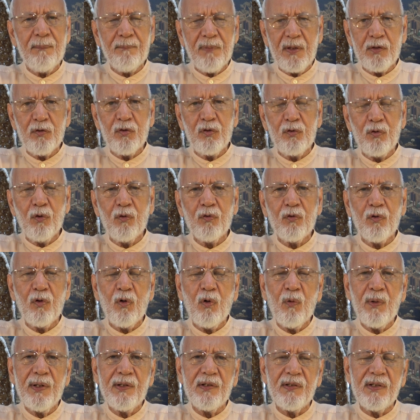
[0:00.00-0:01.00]
but you don't
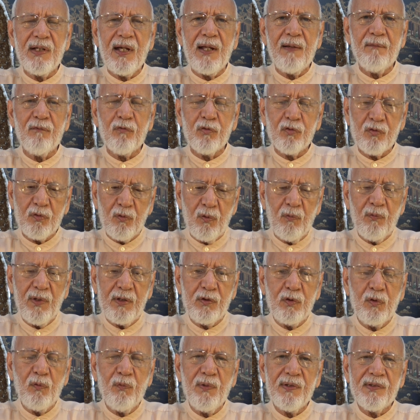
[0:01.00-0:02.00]
know it yet, so
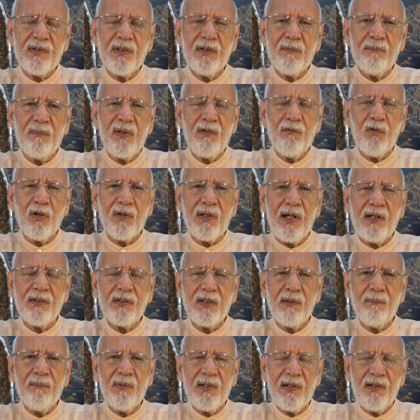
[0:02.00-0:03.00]
when you visit me for
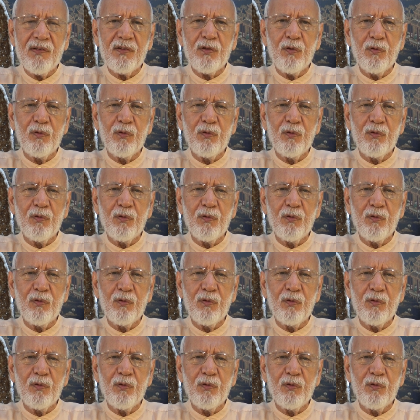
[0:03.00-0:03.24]
90 minutes,